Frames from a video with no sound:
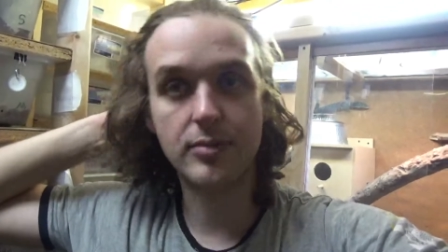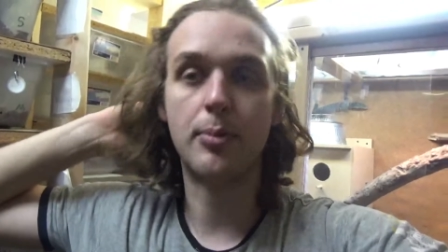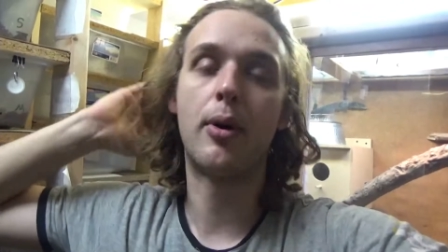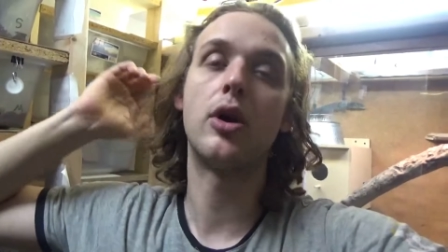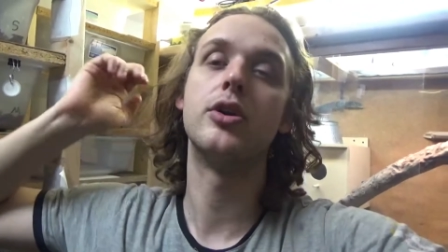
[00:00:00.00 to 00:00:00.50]
him a
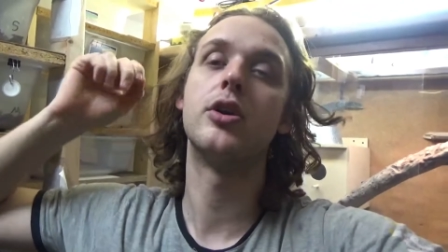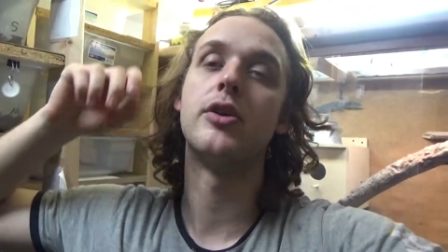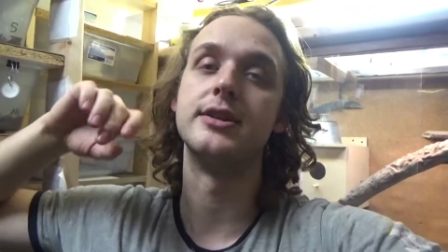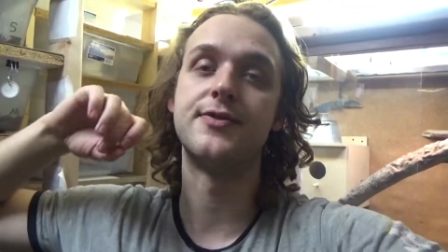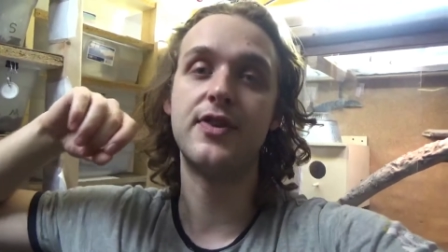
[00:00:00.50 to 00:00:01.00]
partner
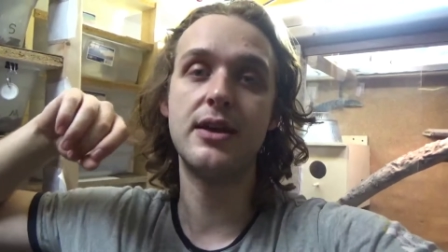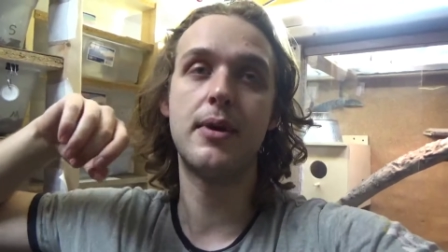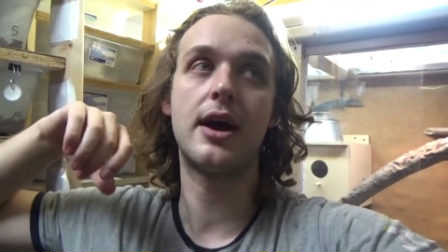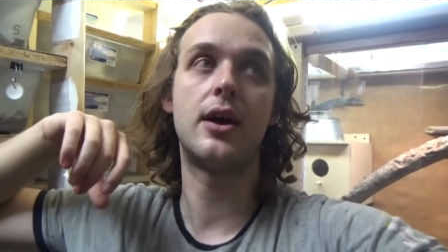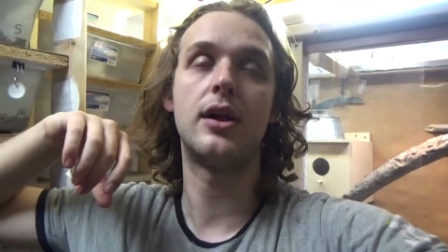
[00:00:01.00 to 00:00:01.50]
that is
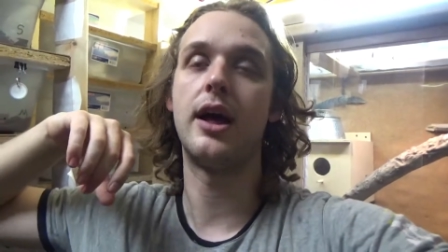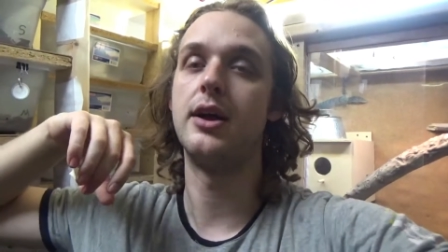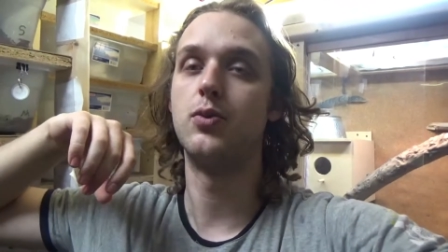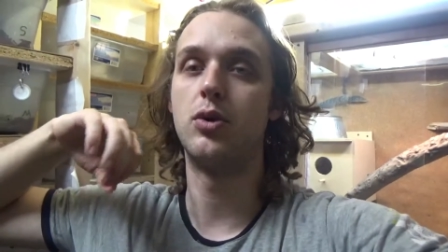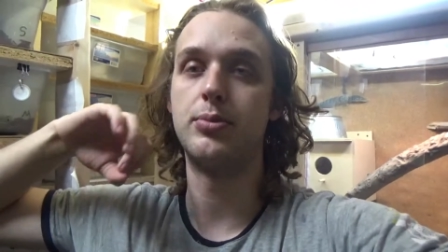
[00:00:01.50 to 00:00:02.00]
female,
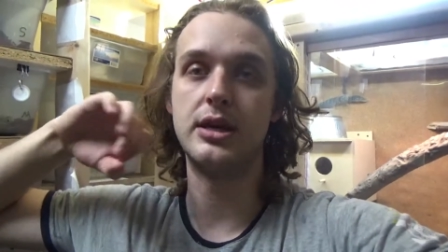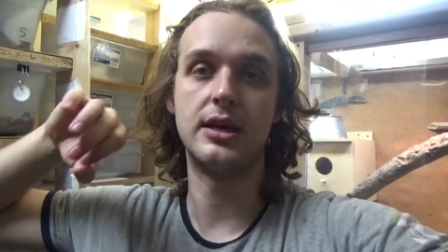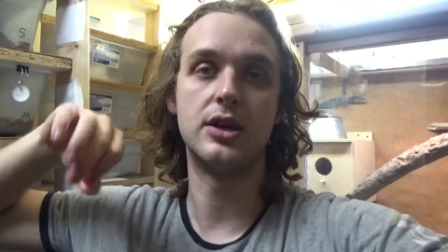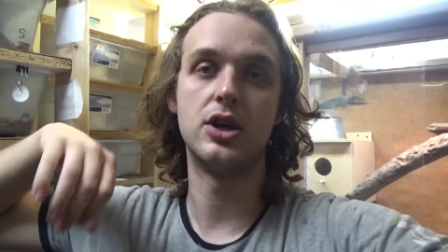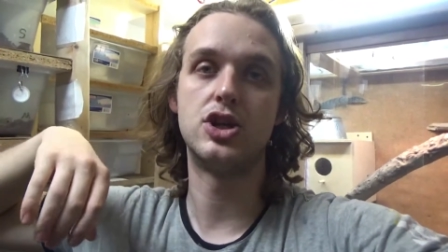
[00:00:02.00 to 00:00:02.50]
and we'll be
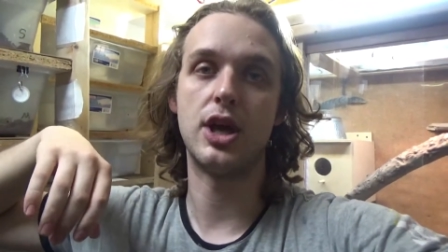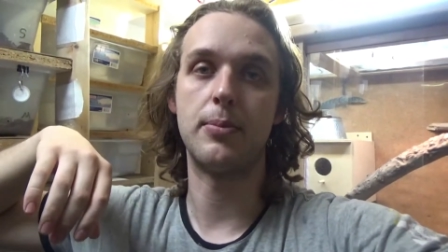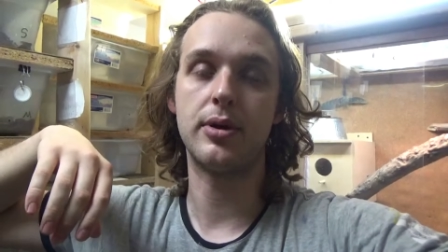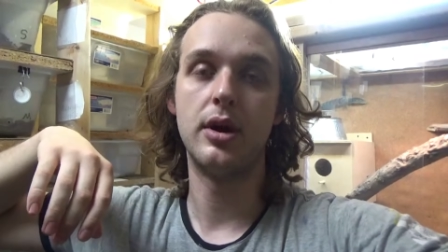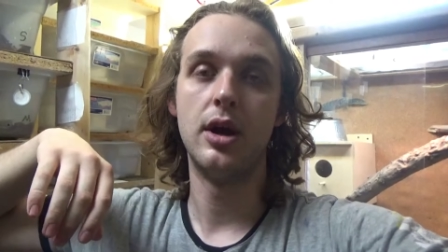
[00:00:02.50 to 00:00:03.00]
in good
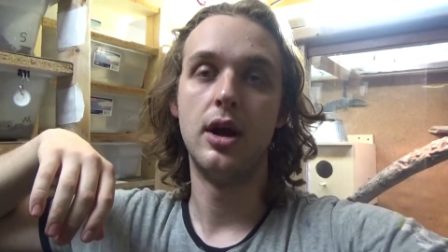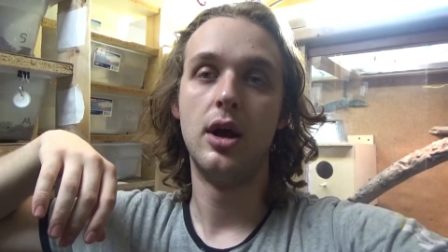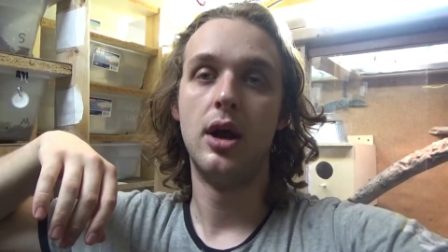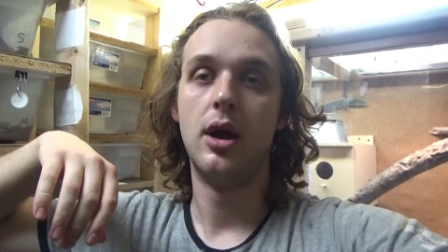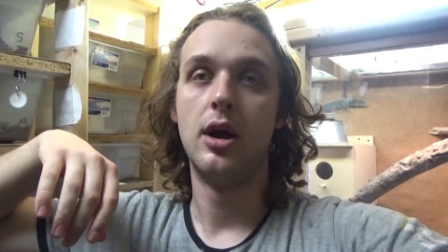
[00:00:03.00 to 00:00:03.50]
shape.
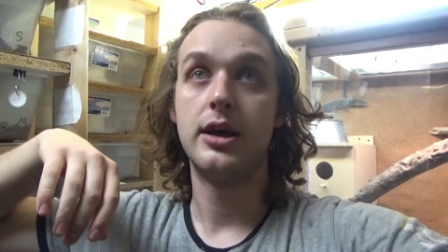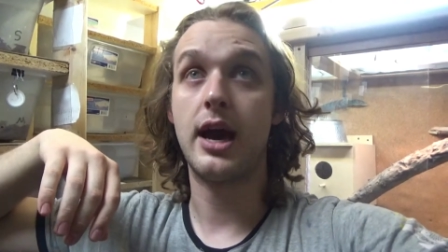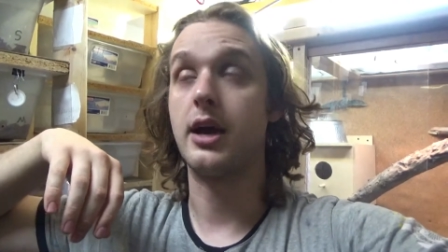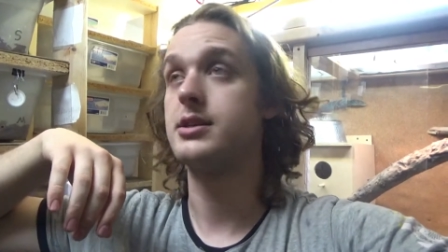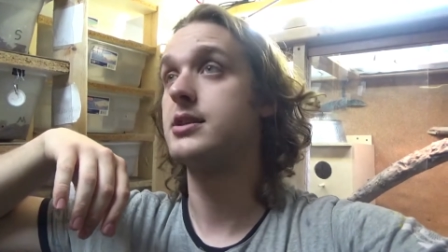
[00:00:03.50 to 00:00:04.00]

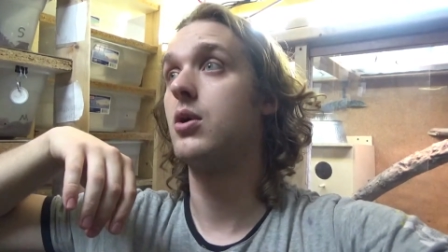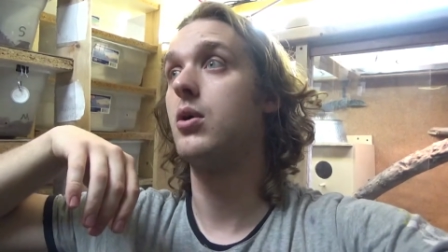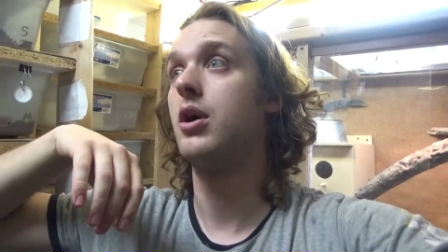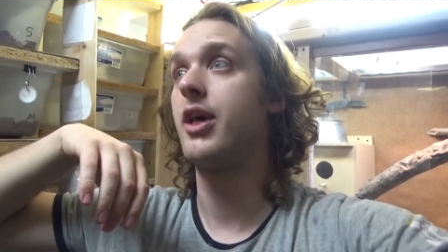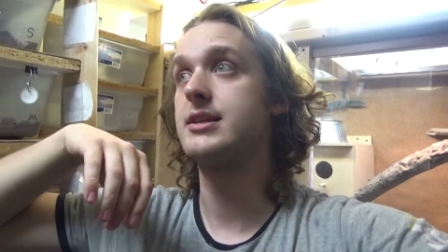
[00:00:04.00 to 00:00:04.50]
Yeah,
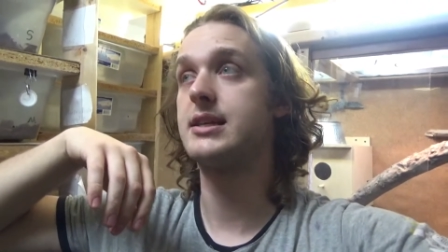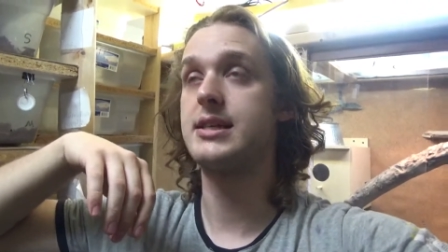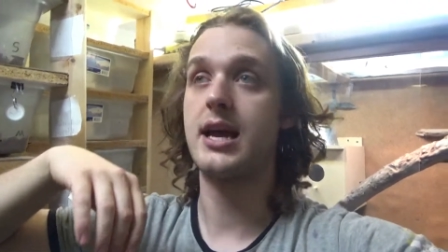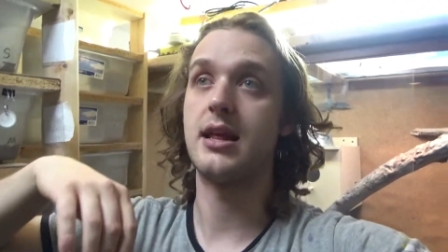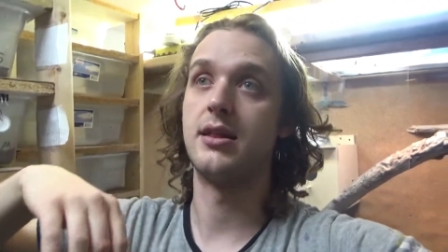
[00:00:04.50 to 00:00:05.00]
so that's
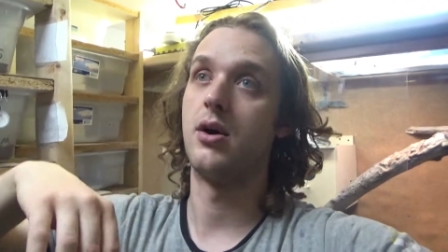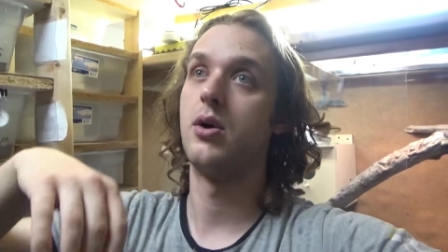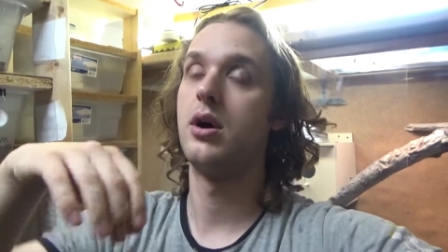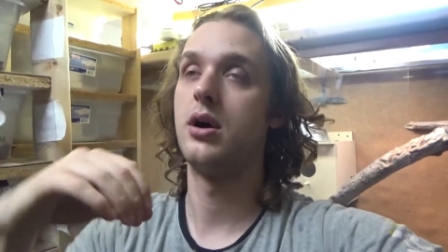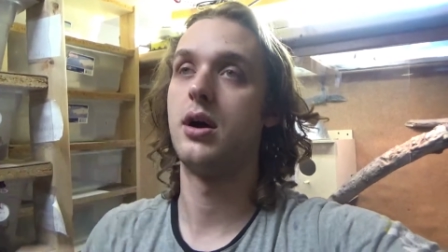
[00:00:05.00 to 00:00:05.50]
exciting though.
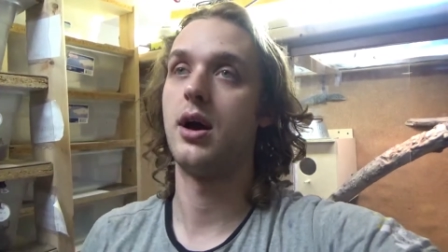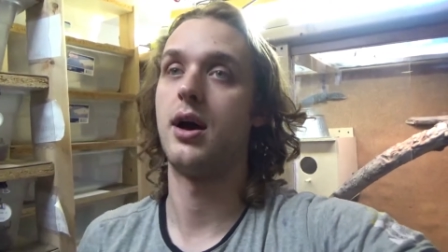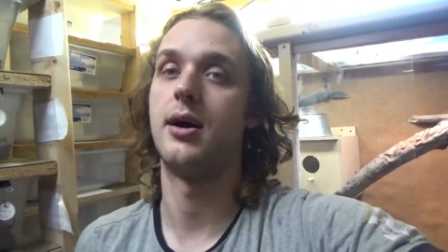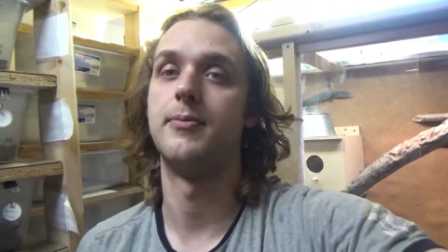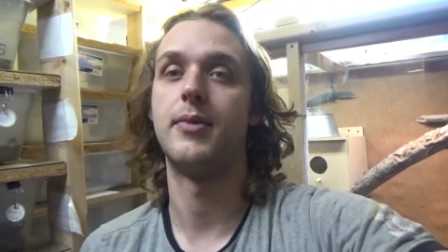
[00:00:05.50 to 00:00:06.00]

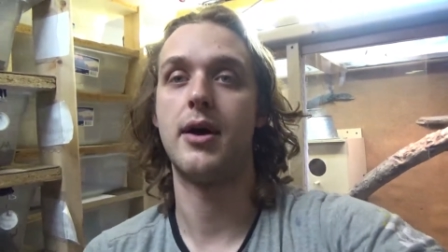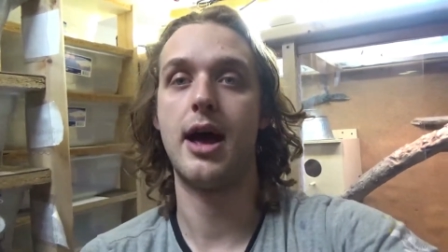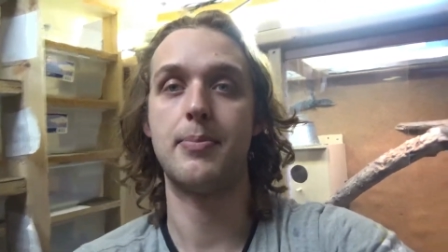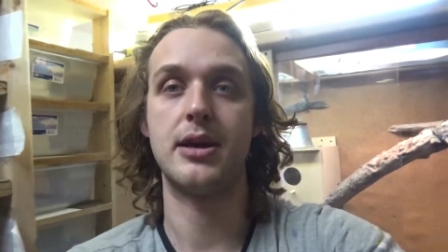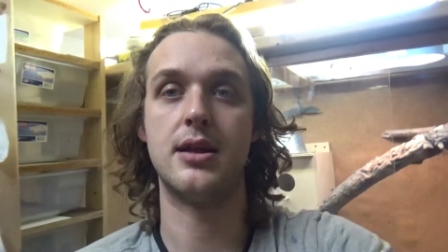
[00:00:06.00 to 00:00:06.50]
Um, I'm
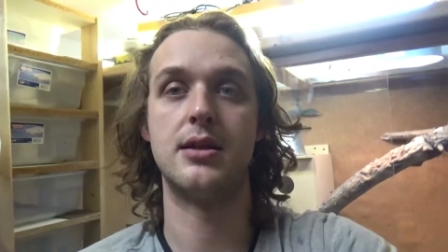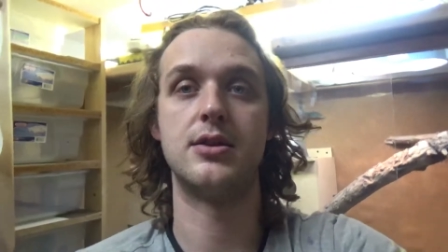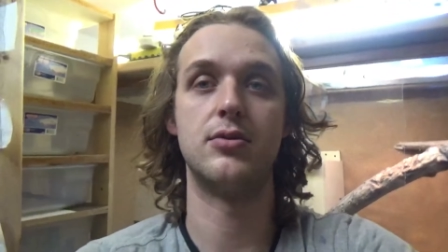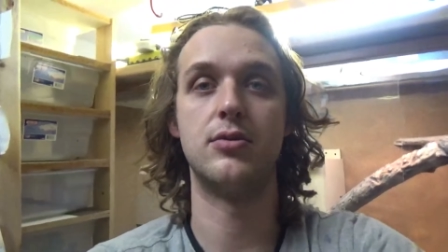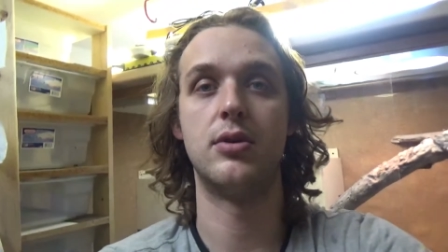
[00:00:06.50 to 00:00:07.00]
happy
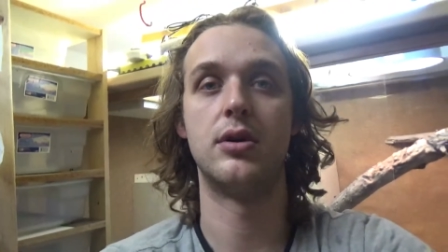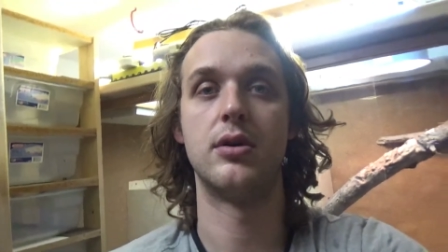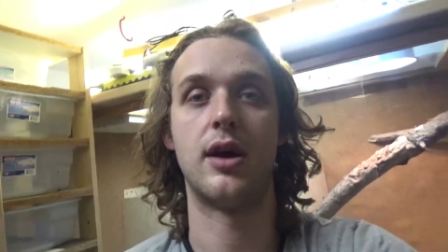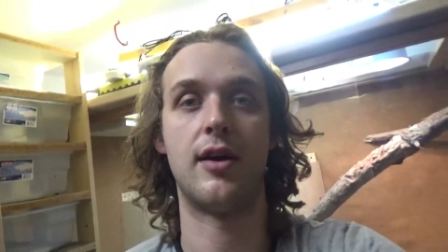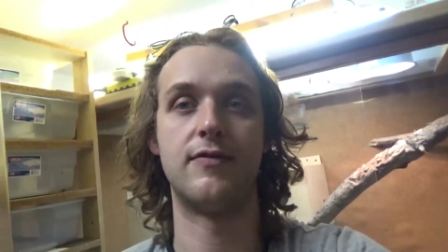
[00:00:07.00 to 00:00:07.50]
to
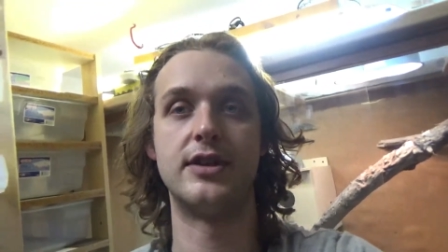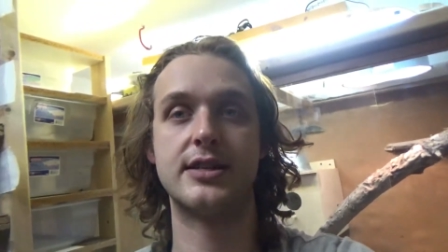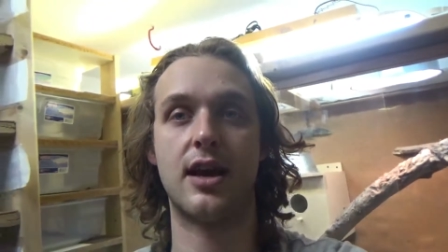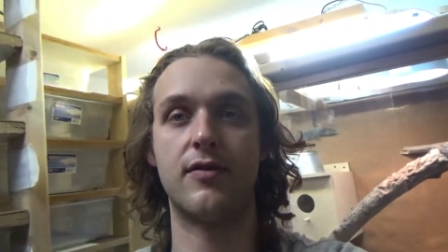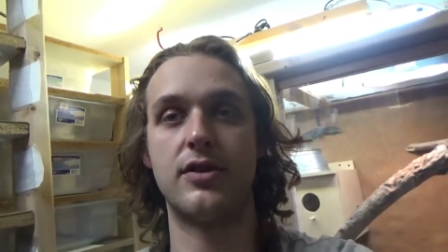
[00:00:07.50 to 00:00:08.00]
have
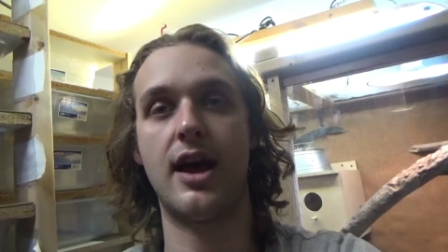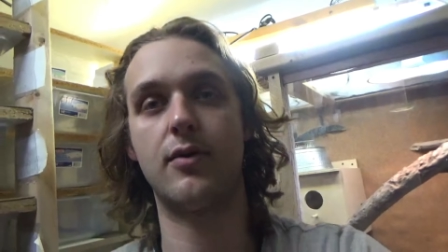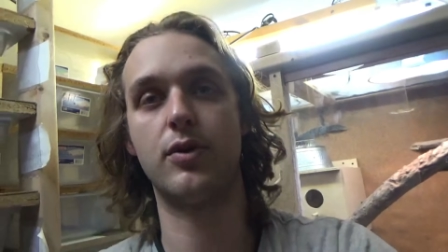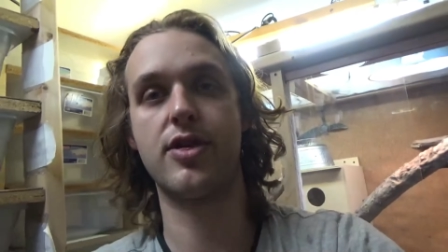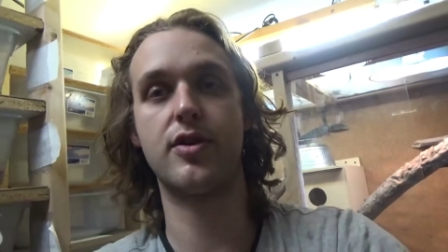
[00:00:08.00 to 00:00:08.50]
discovered that
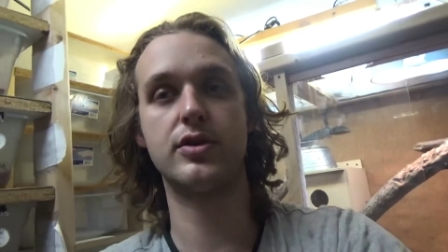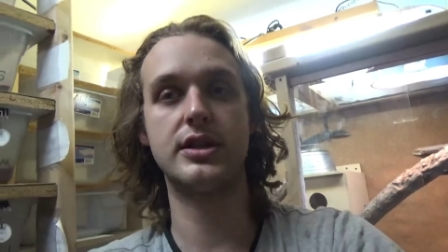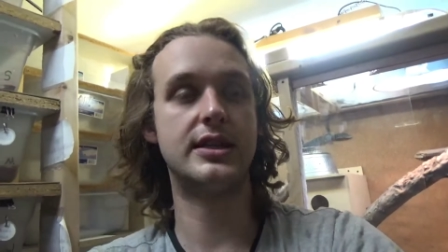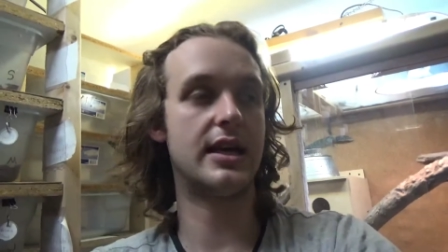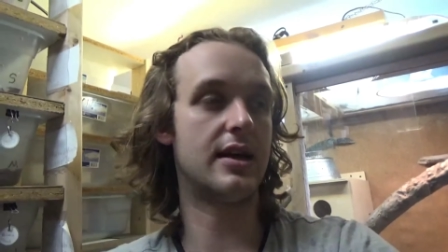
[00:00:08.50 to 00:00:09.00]
with
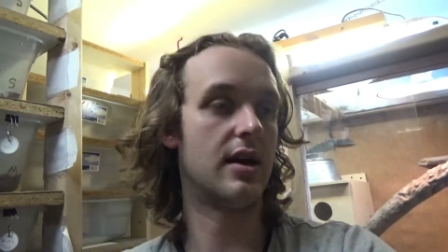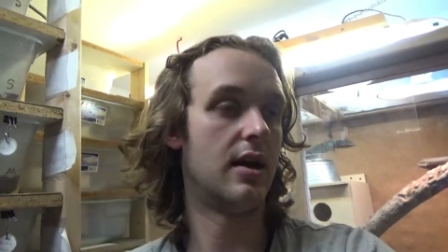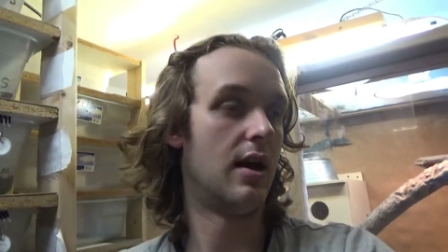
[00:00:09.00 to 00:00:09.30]
certainty.